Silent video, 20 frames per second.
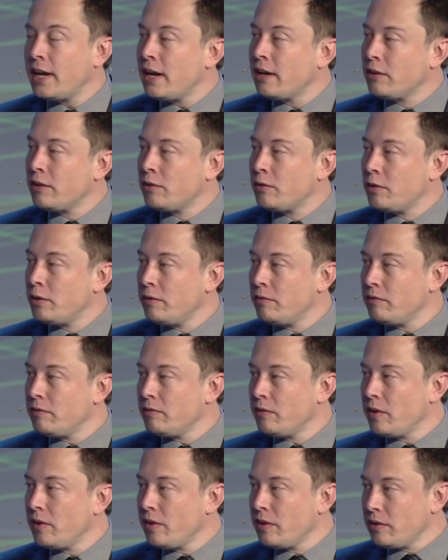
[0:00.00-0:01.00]
get out of the
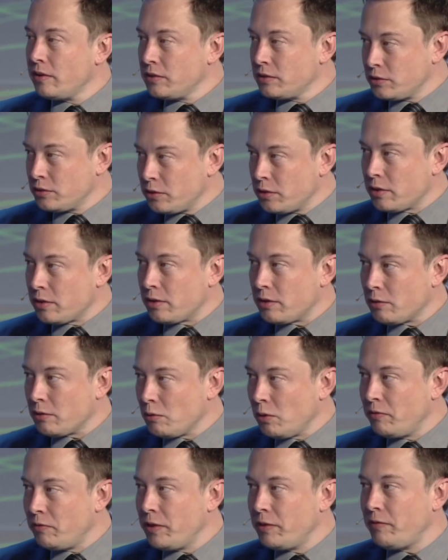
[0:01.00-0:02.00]
room
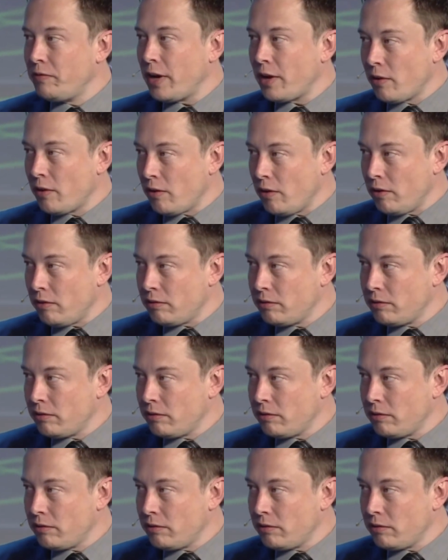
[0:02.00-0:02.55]
sooner will be better